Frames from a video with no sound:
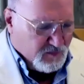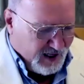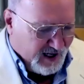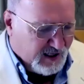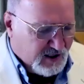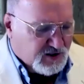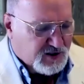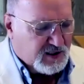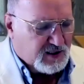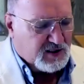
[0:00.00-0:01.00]
package
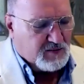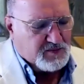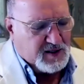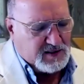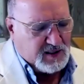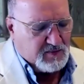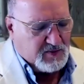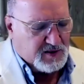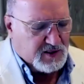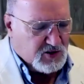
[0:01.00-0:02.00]
things up, that type
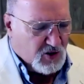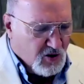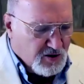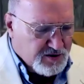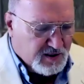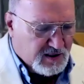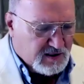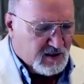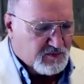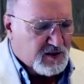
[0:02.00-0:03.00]
of thing, doll things
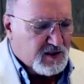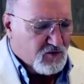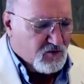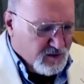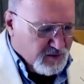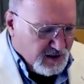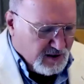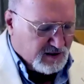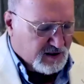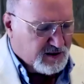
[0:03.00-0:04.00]
up,
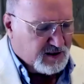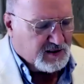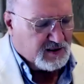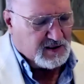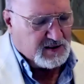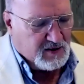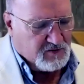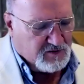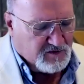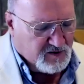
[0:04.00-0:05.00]
ribbons and things like that
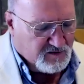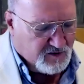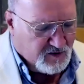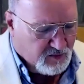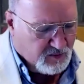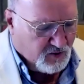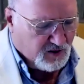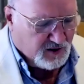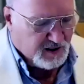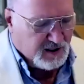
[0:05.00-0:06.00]
were very, very
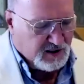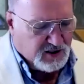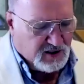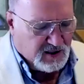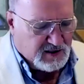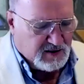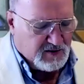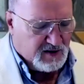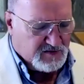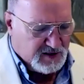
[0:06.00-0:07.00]
important. She liked to
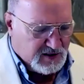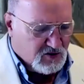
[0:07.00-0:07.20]
have things